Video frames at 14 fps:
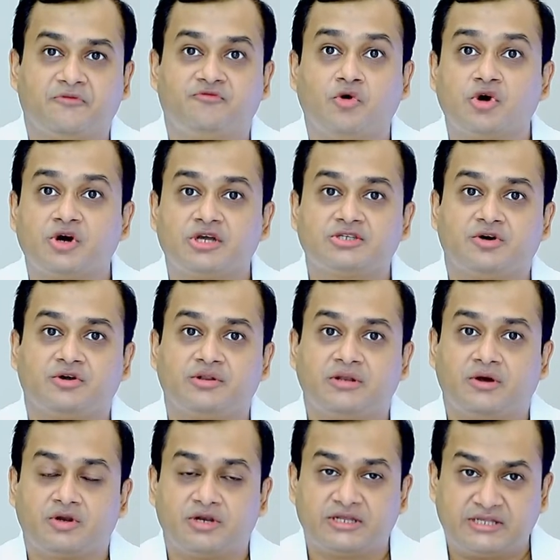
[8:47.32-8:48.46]
focus
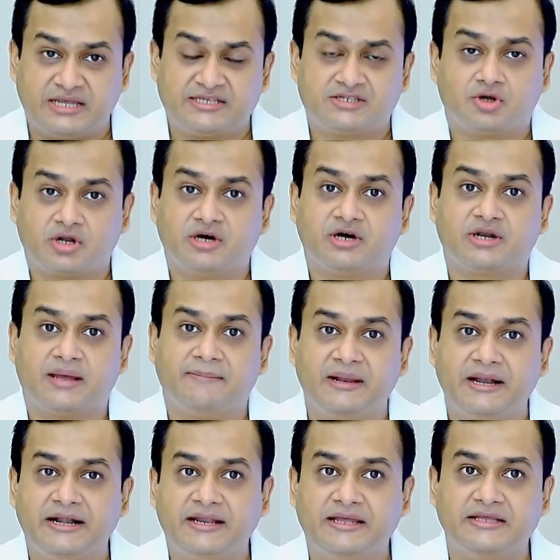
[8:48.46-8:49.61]
on his or her
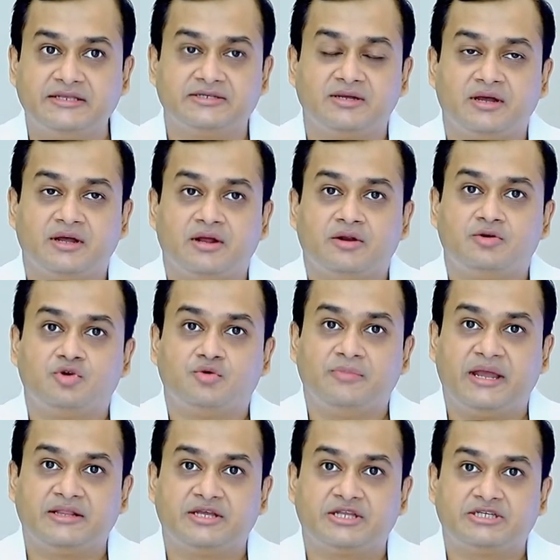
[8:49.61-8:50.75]
abilities, to
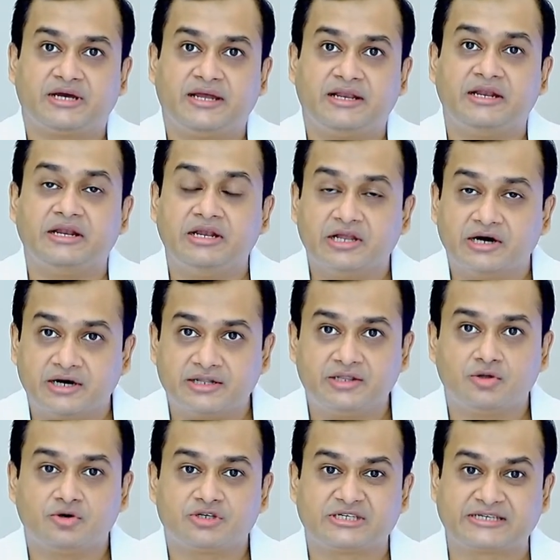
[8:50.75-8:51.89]
make the child
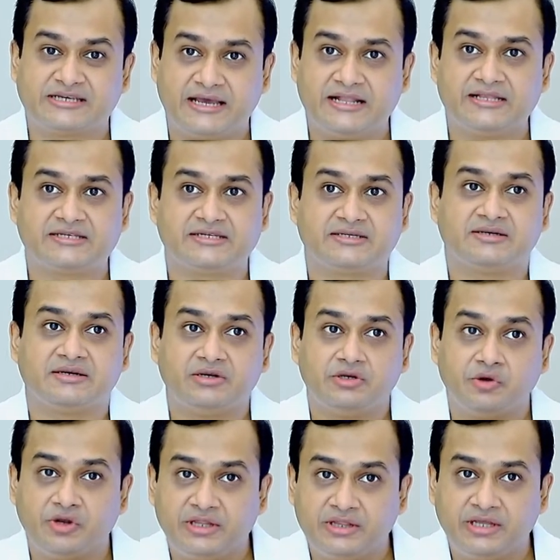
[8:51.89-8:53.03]
learn those skills
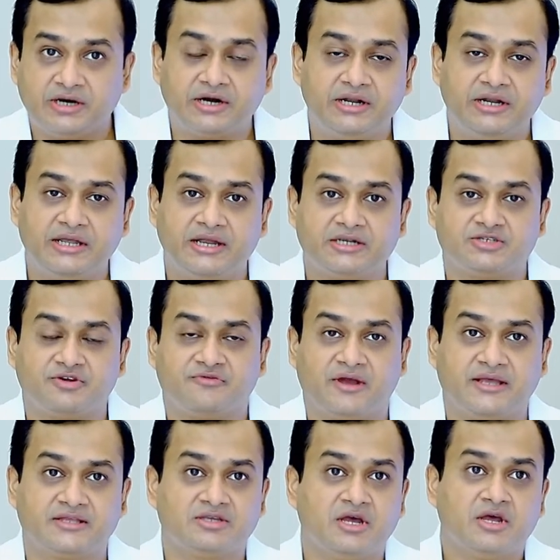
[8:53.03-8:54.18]
during the early years of
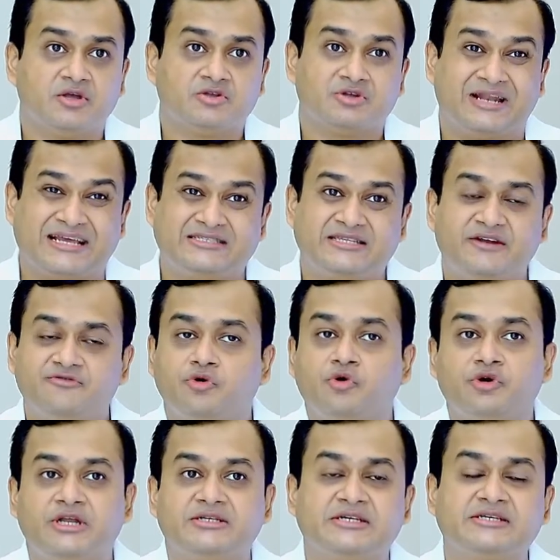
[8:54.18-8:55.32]
age. So less than
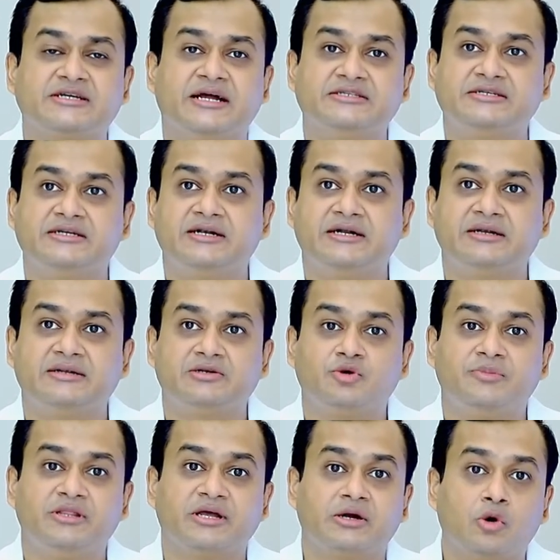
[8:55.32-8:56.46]
4 years is considered to
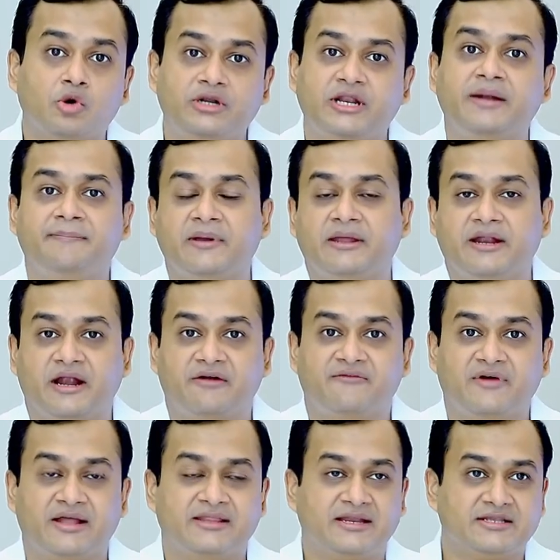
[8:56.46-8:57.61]
be the golden period
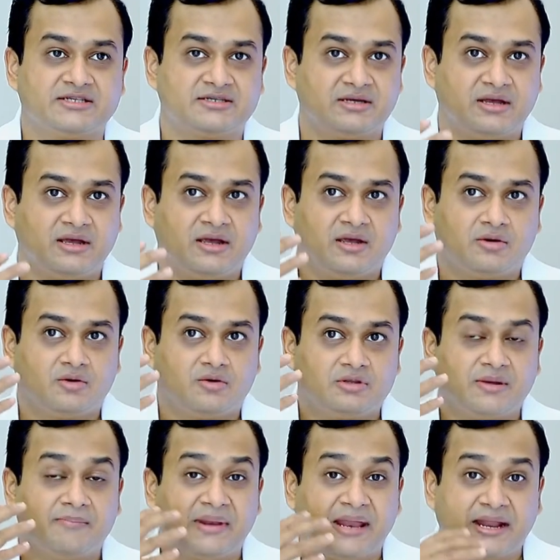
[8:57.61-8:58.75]
where there is
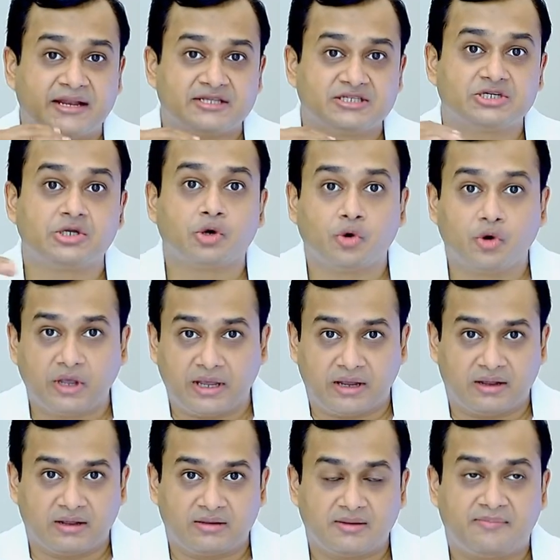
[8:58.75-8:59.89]
the brain is
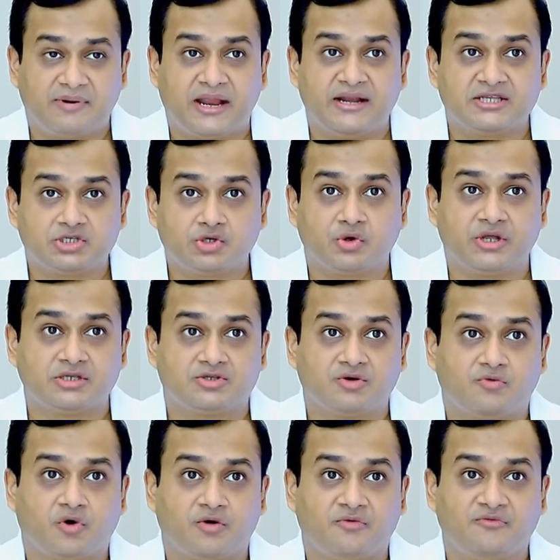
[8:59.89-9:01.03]
growing. So
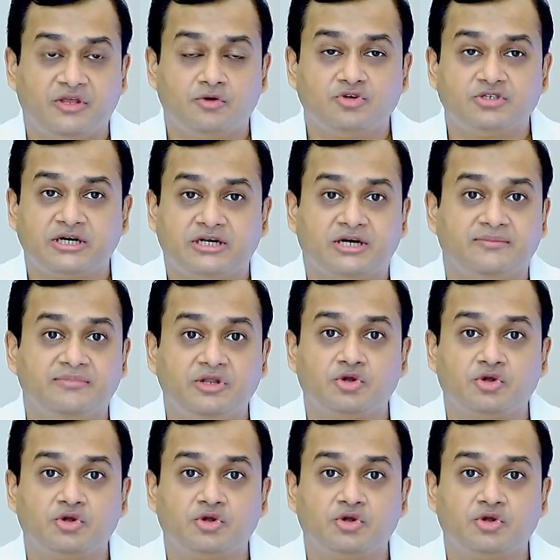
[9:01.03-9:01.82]
what we use the term